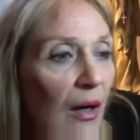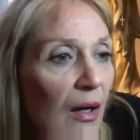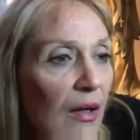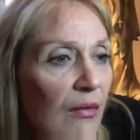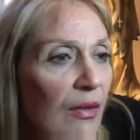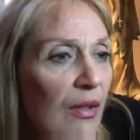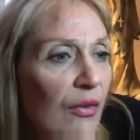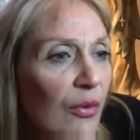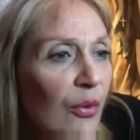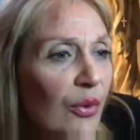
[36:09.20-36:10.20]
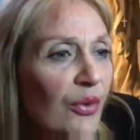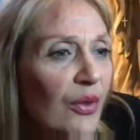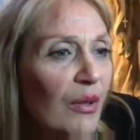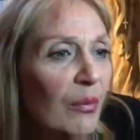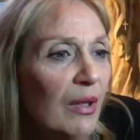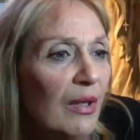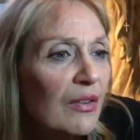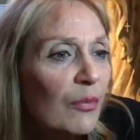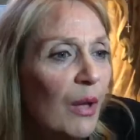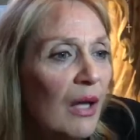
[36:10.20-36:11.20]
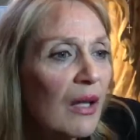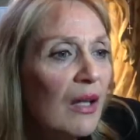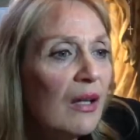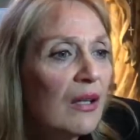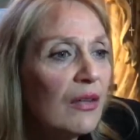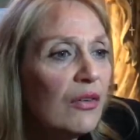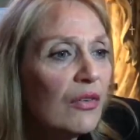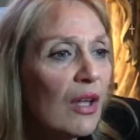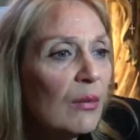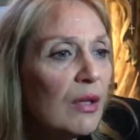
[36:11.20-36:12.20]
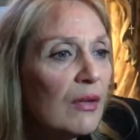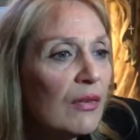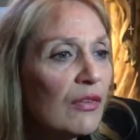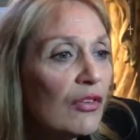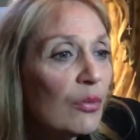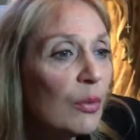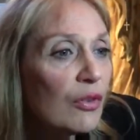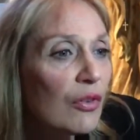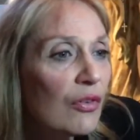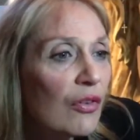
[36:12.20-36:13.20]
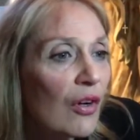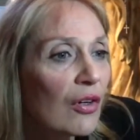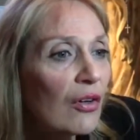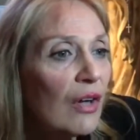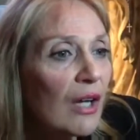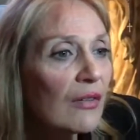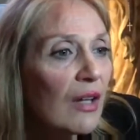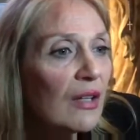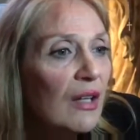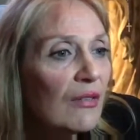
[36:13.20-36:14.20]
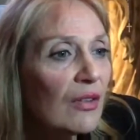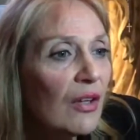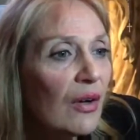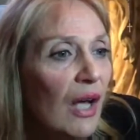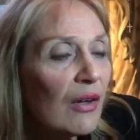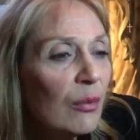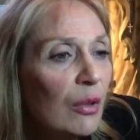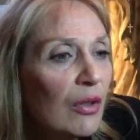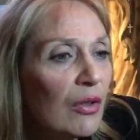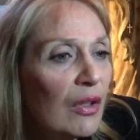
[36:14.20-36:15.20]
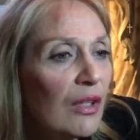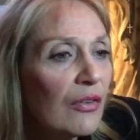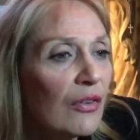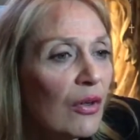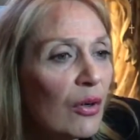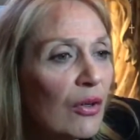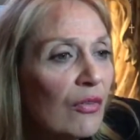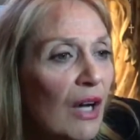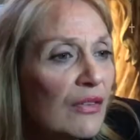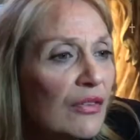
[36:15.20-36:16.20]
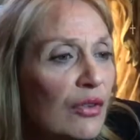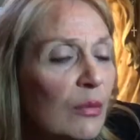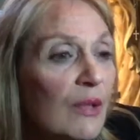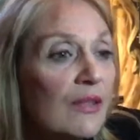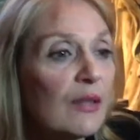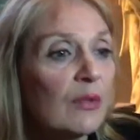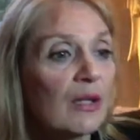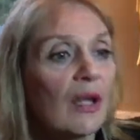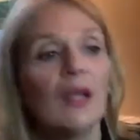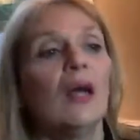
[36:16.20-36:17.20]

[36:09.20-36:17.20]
are envious, cruel to him behind his back. Can you tell me if his suspicions are correct? I never know how to be a good listener or advisor to him on this subject.